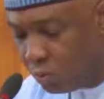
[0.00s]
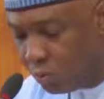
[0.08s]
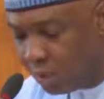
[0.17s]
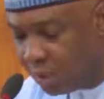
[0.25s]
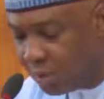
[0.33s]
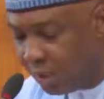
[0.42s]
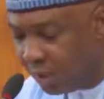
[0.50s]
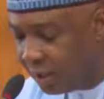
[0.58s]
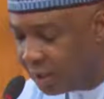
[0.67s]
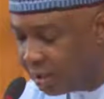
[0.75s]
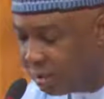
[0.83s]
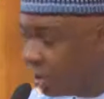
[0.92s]
will the
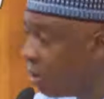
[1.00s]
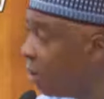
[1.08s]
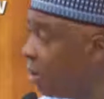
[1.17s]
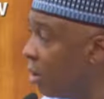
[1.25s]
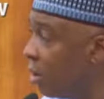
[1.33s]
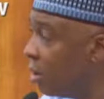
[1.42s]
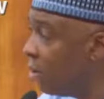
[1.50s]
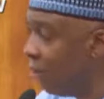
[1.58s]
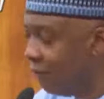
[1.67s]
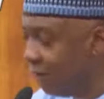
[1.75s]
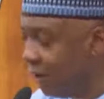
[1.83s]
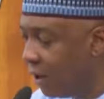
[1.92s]
Senate
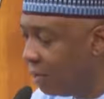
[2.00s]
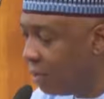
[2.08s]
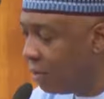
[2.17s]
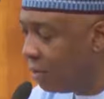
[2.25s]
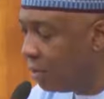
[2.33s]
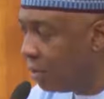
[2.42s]
confirm